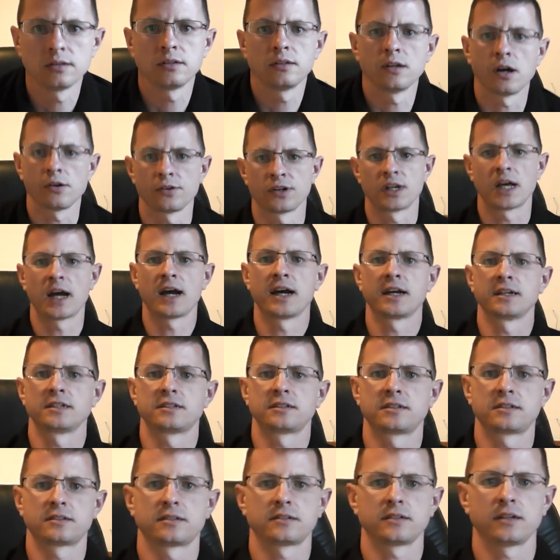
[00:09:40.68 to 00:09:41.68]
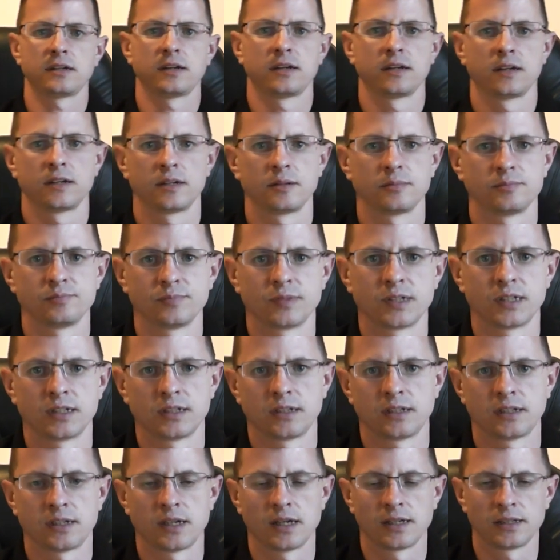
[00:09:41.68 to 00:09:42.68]
Not nice, um,
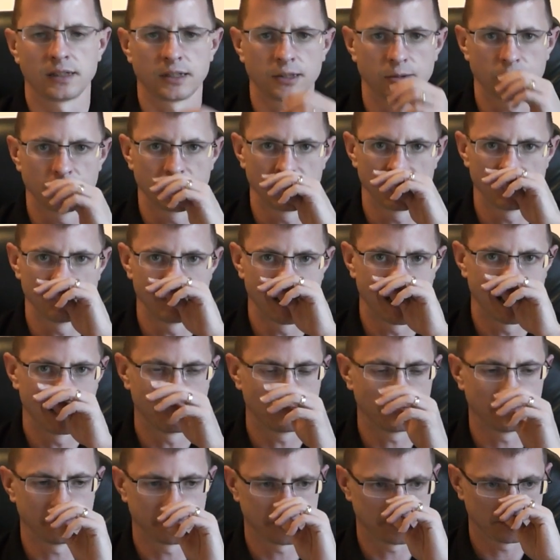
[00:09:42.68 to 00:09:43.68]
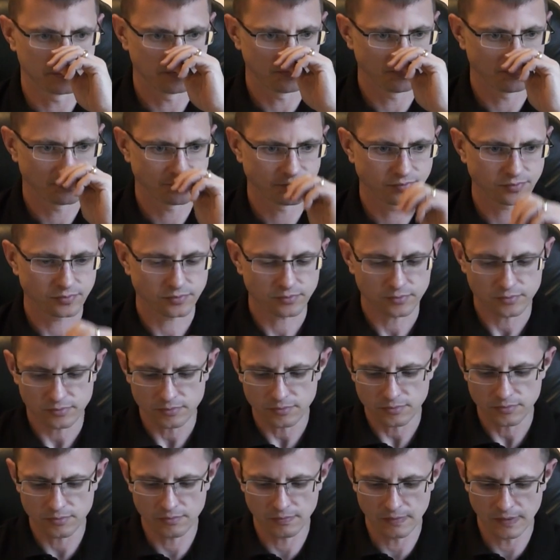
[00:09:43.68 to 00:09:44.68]
getting liquid in the mouth.
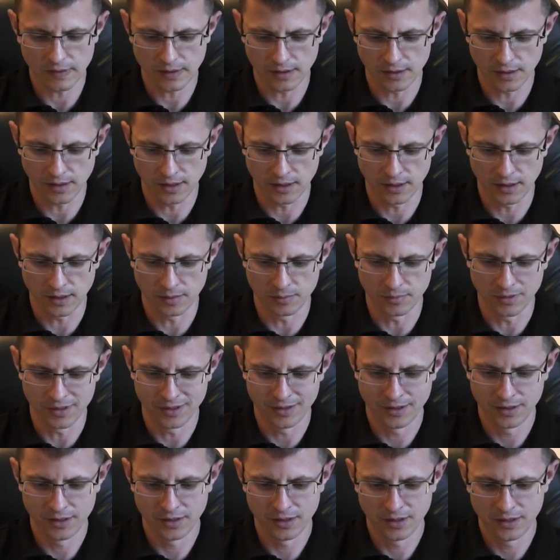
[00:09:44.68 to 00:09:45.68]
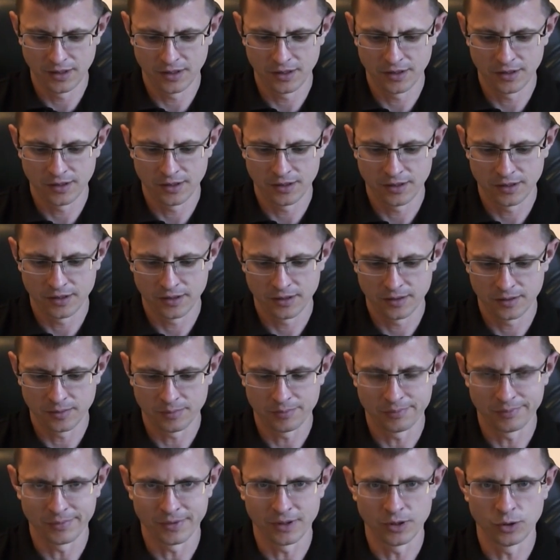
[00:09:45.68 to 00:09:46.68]
Um,
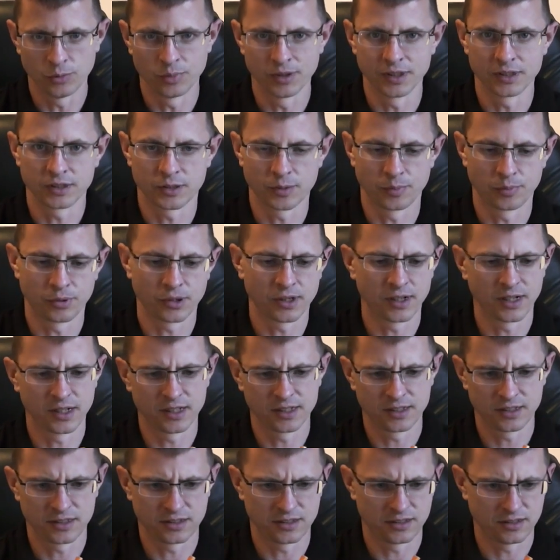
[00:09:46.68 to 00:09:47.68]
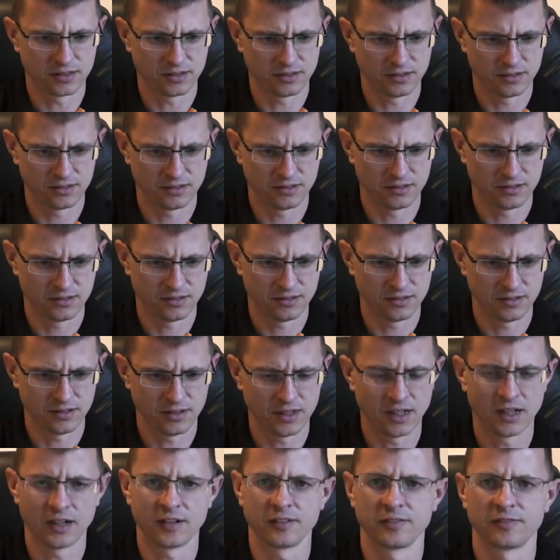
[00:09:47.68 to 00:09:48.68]
a little bit surprised
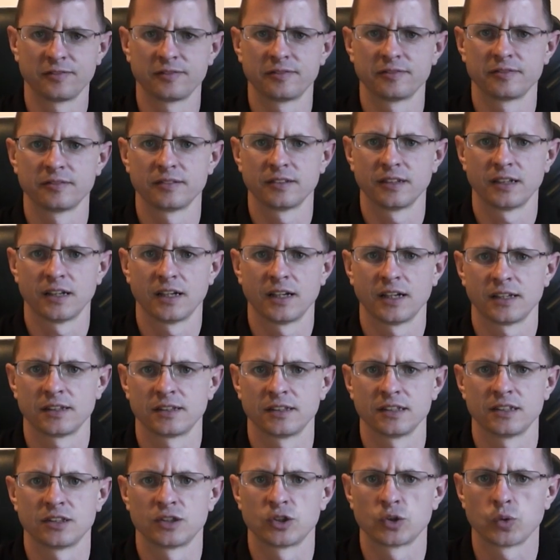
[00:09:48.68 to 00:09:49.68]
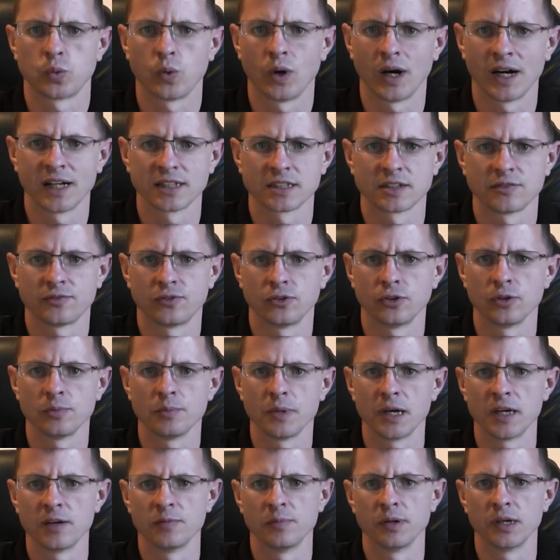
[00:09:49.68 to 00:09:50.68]
that I've had this twice. I thought it
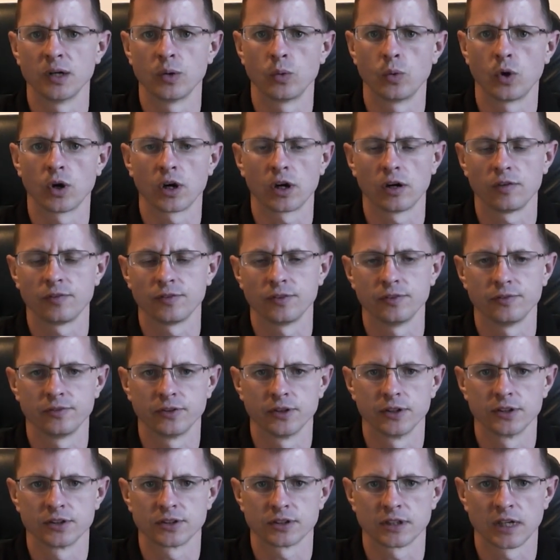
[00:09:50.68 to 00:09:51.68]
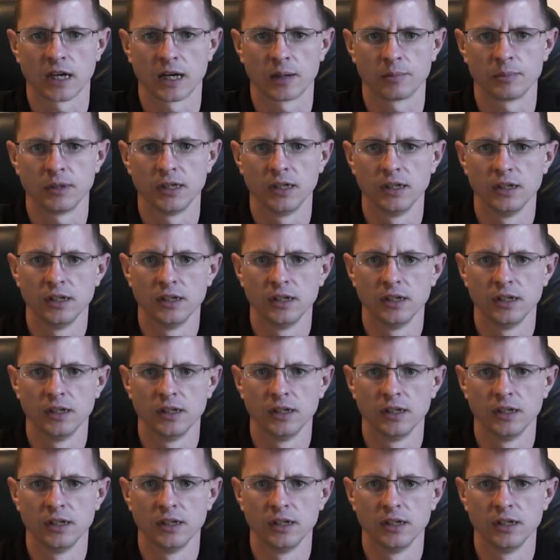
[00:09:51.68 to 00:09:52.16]
may have been a one-off the first time.